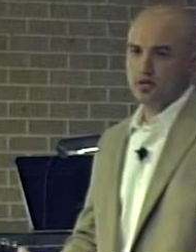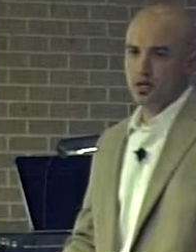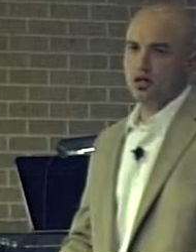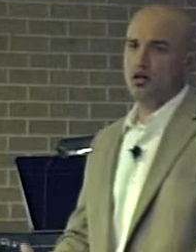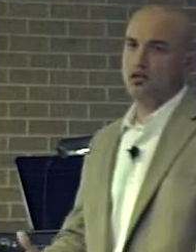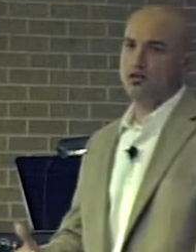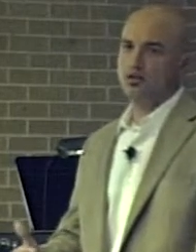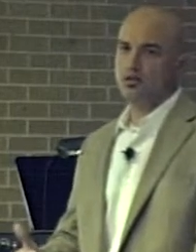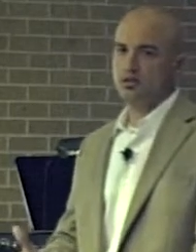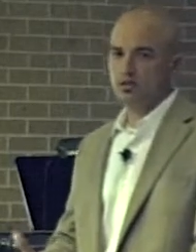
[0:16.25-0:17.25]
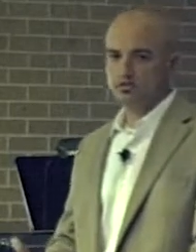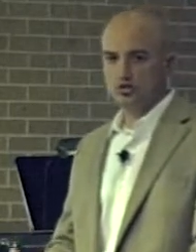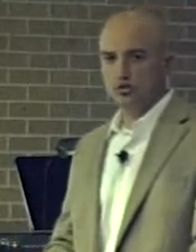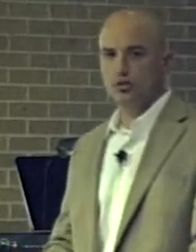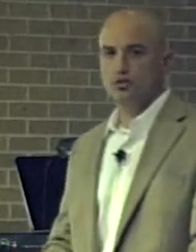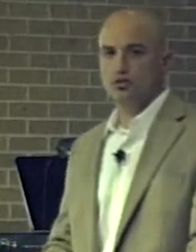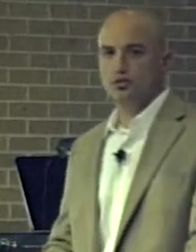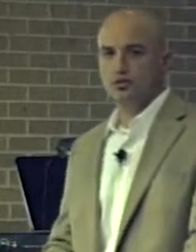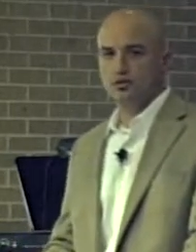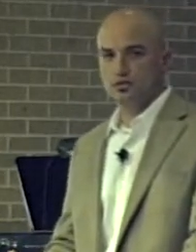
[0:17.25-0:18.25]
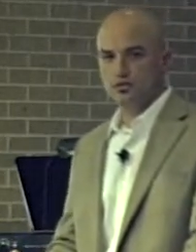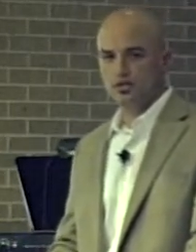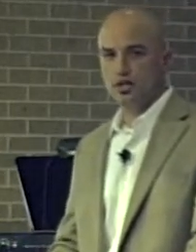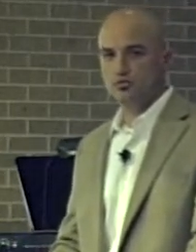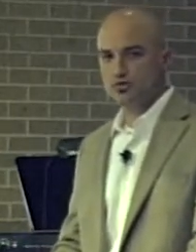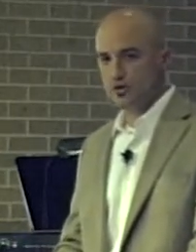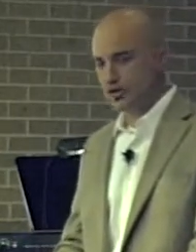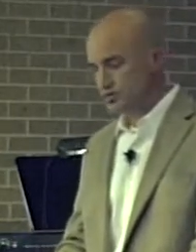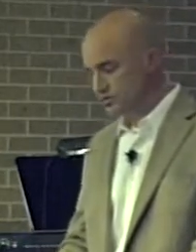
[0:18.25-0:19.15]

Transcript: God is good, James says.